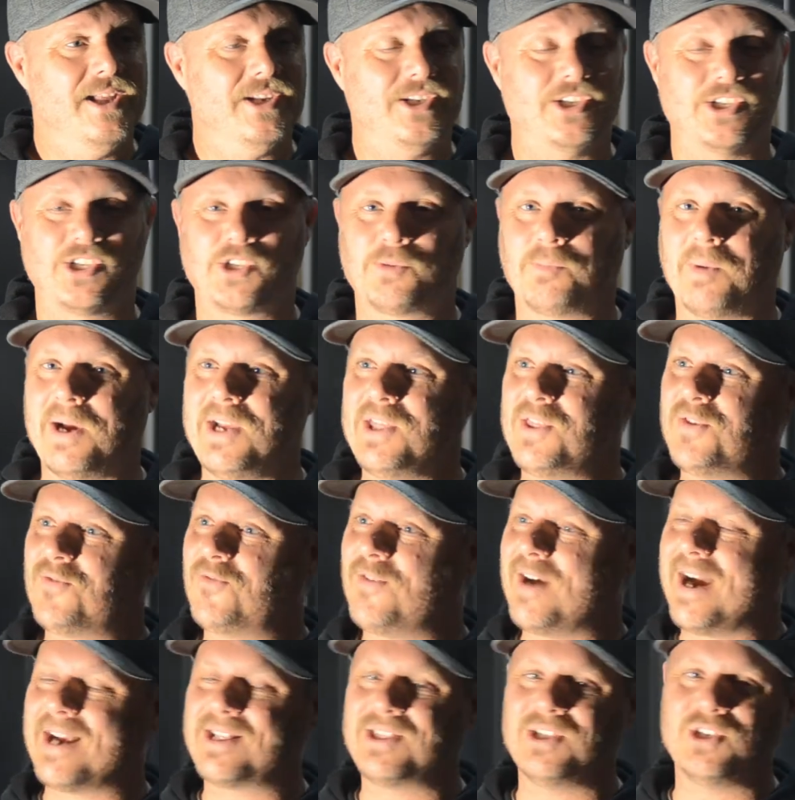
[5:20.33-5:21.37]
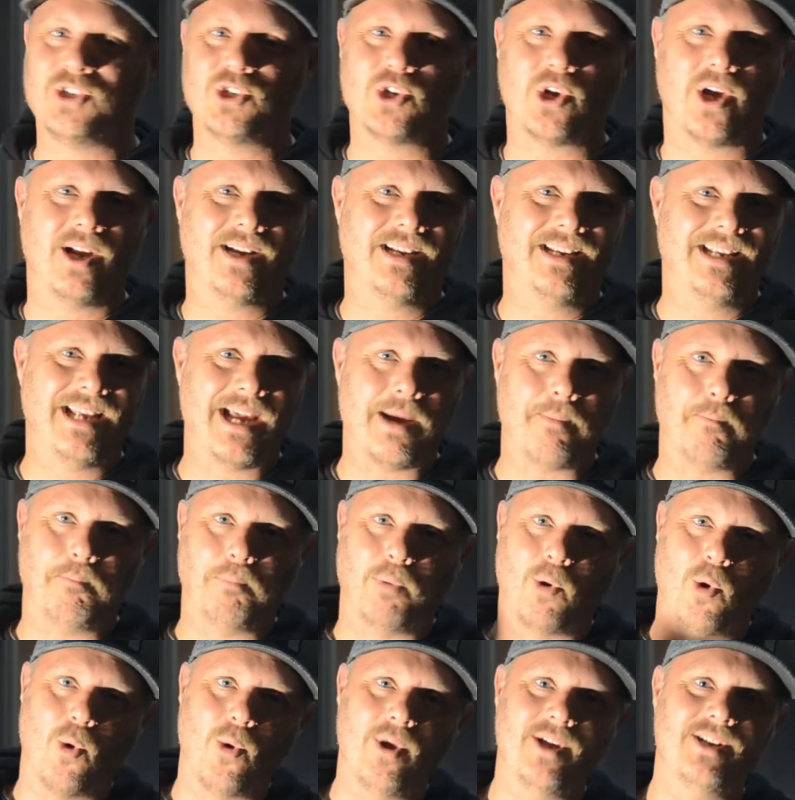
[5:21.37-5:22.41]
Despite the fact that John kept
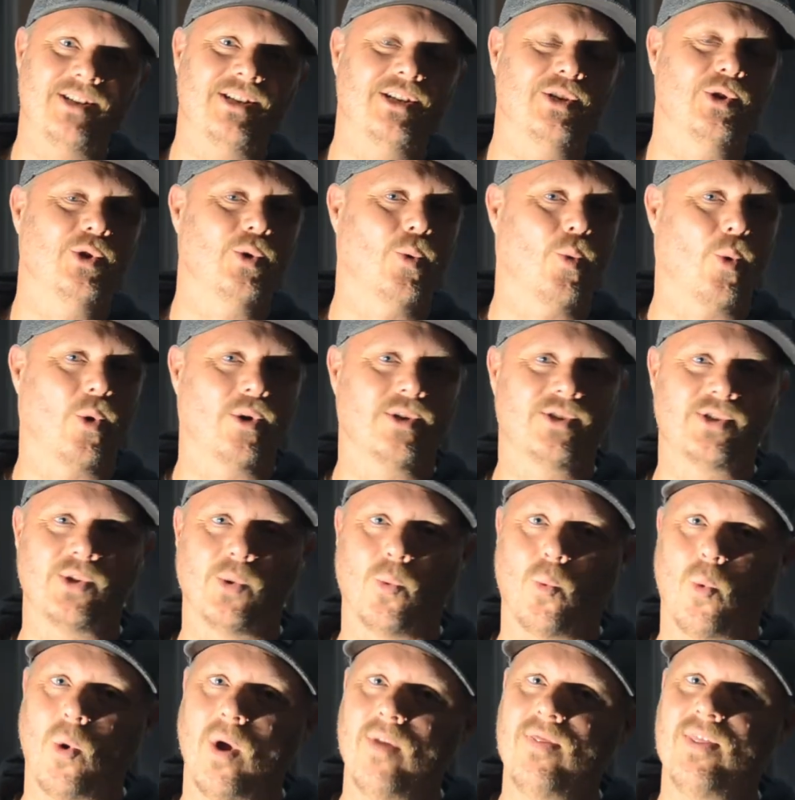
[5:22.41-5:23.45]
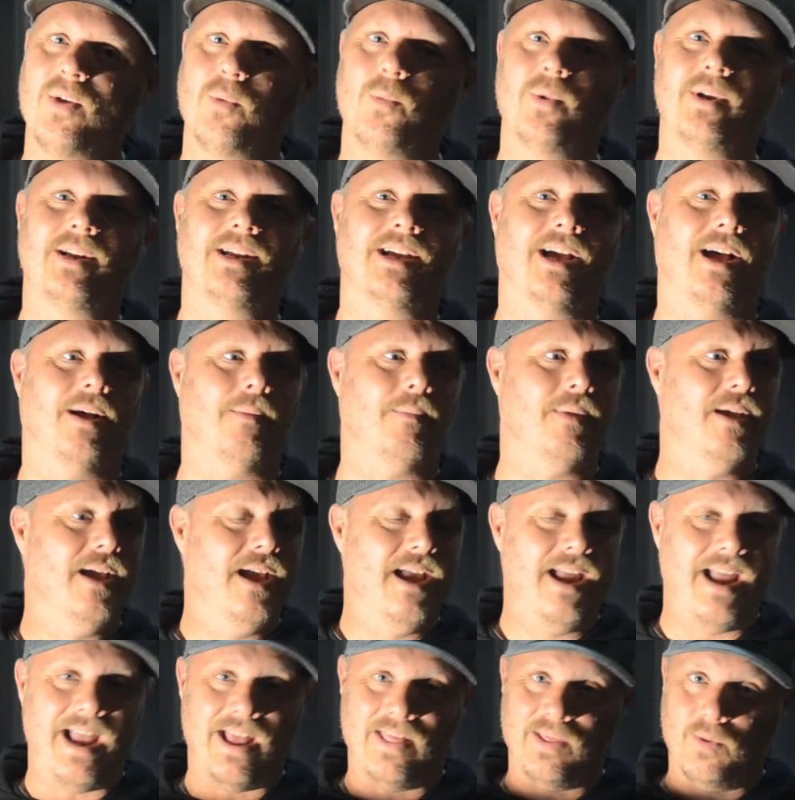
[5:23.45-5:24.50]
pointing towards the one that would come,
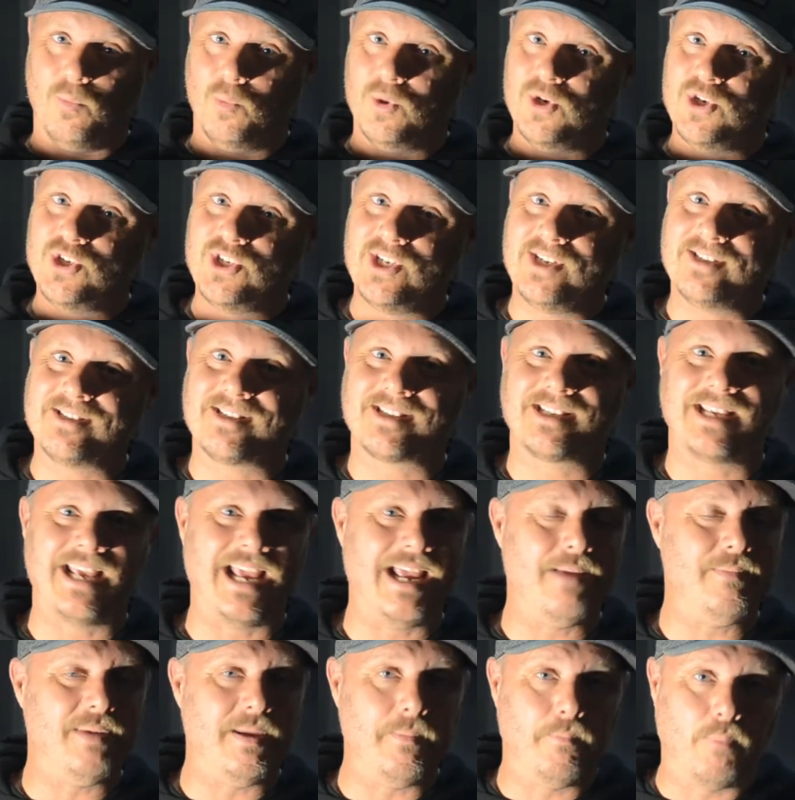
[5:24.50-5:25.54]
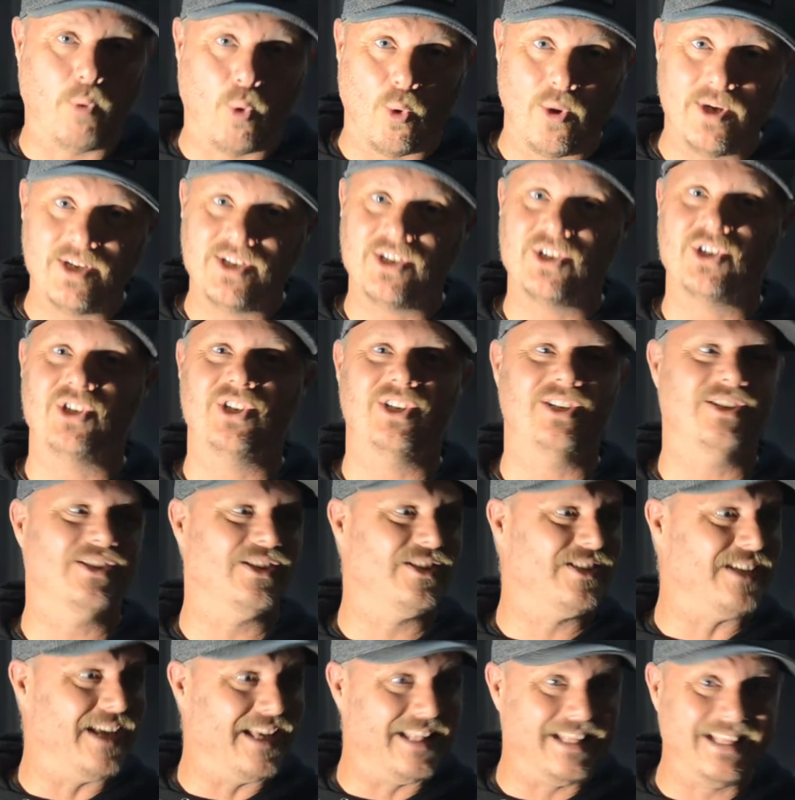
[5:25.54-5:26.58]
and then when Jesus came, he pointed to
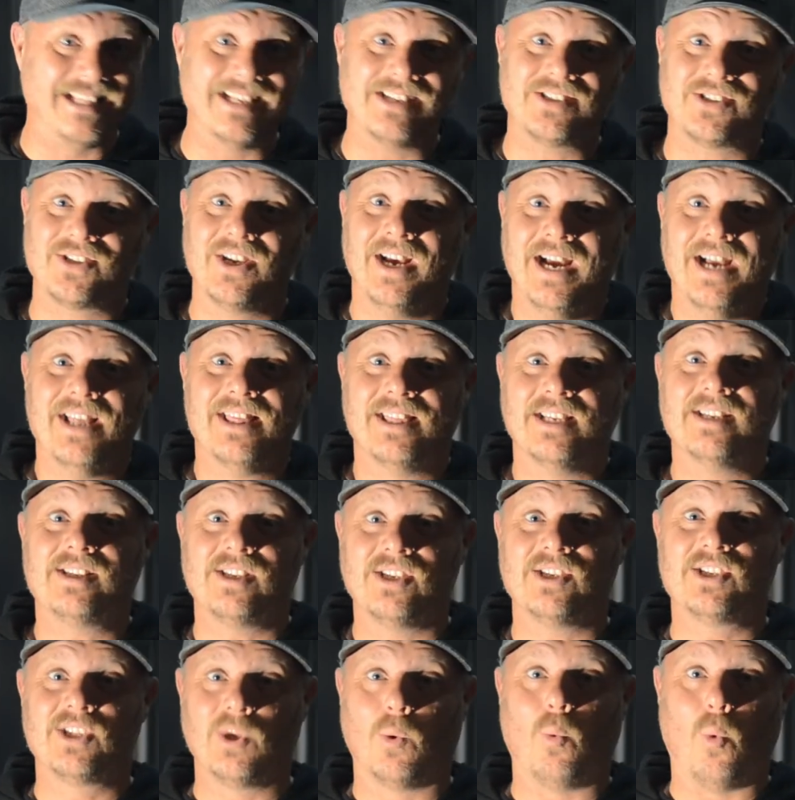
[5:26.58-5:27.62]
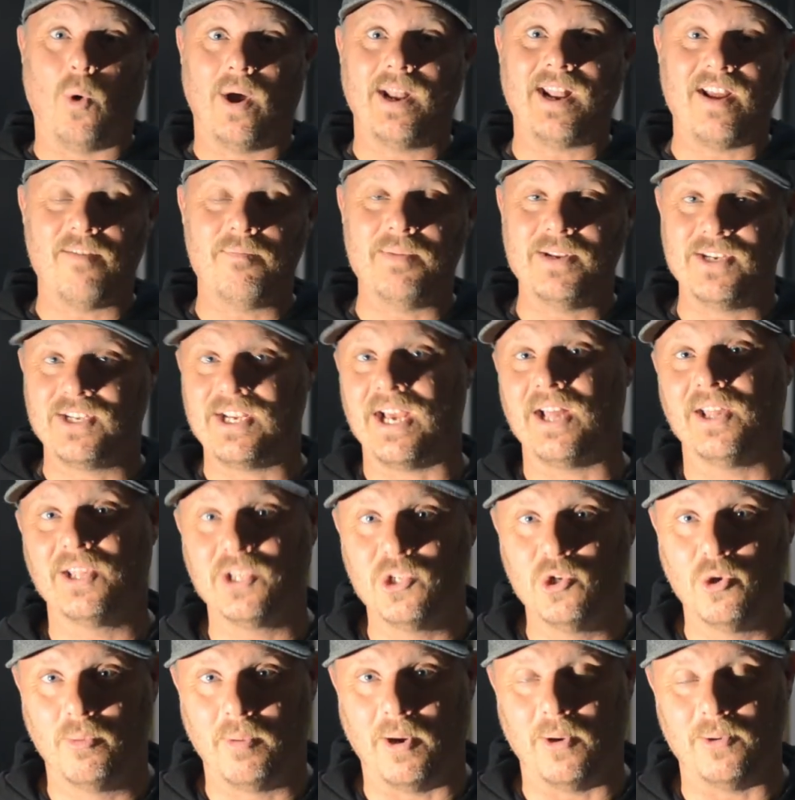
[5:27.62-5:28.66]
Jesus, saying, This, this is the one I've been telling
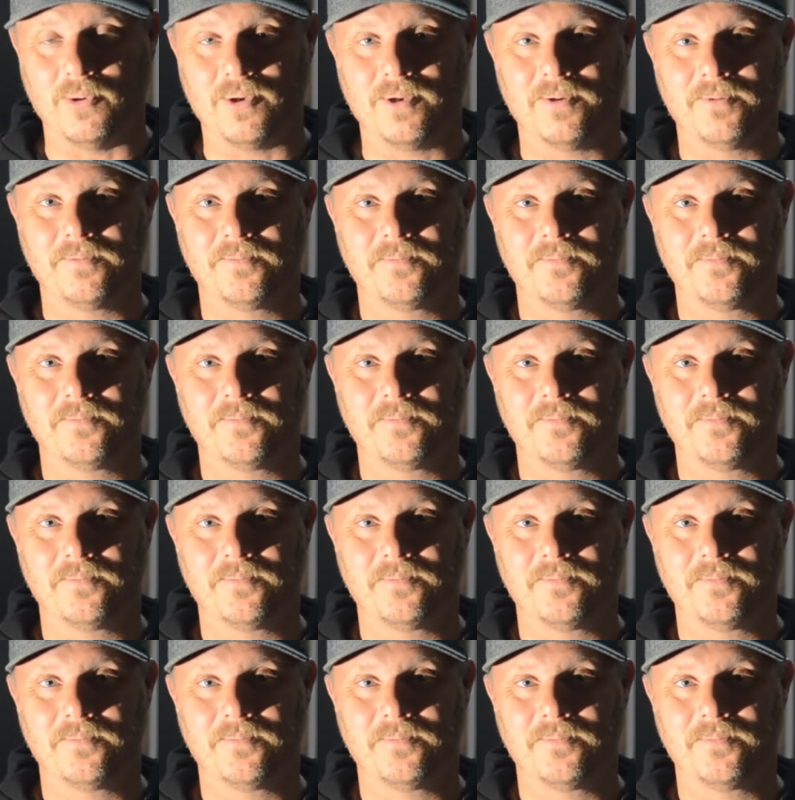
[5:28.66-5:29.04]
you about.